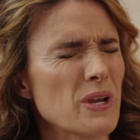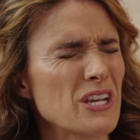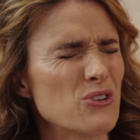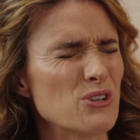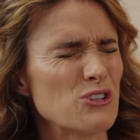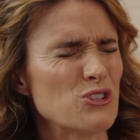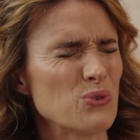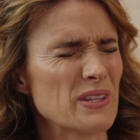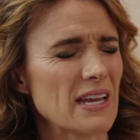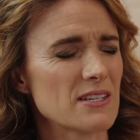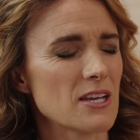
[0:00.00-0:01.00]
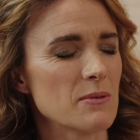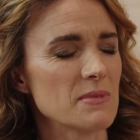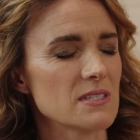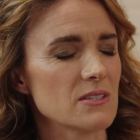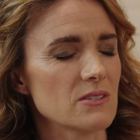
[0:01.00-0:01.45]
we knew to do in that
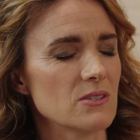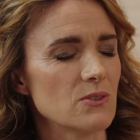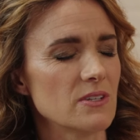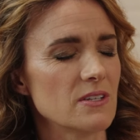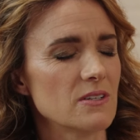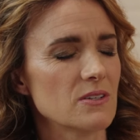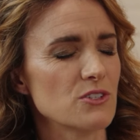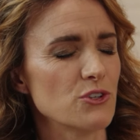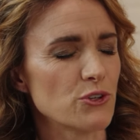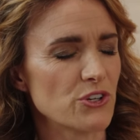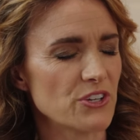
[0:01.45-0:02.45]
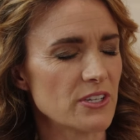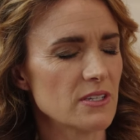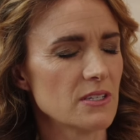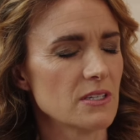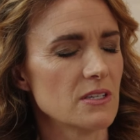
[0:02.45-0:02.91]
time is, Lord, you're
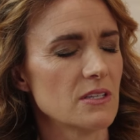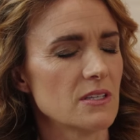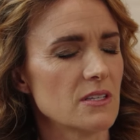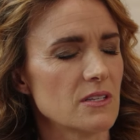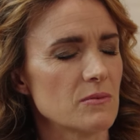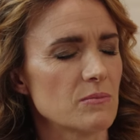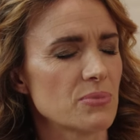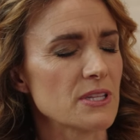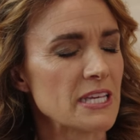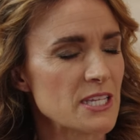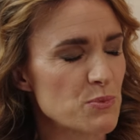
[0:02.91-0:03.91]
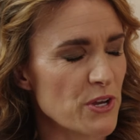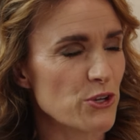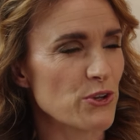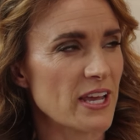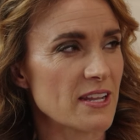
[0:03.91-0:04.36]
good. Please
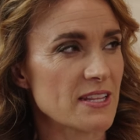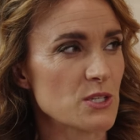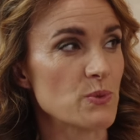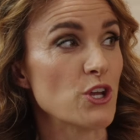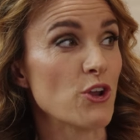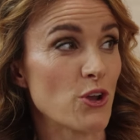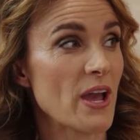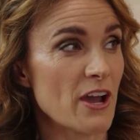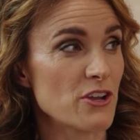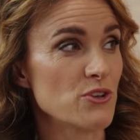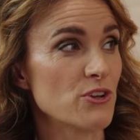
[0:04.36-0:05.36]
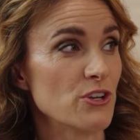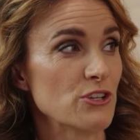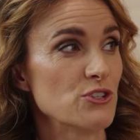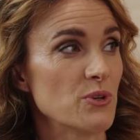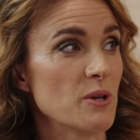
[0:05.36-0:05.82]
bring good out of this. We don't know how you're gonna
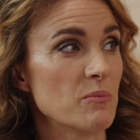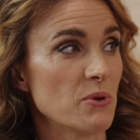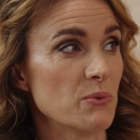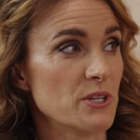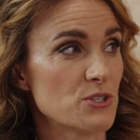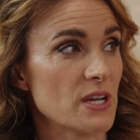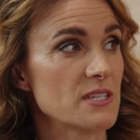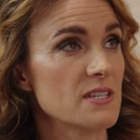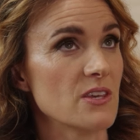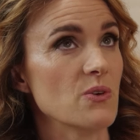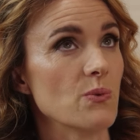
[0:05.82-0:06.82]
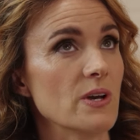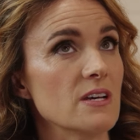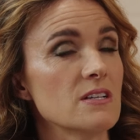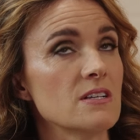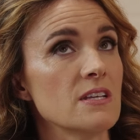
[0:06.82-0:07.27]
do it, but we trust that you
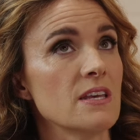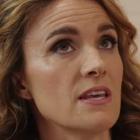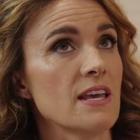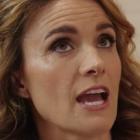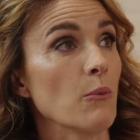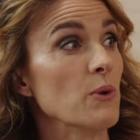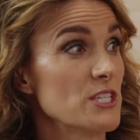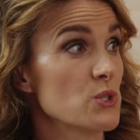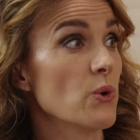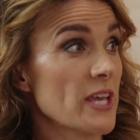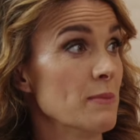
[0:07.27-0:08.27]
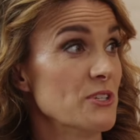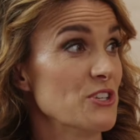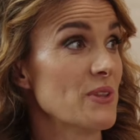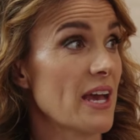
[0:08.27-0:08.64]
will. And we saw him do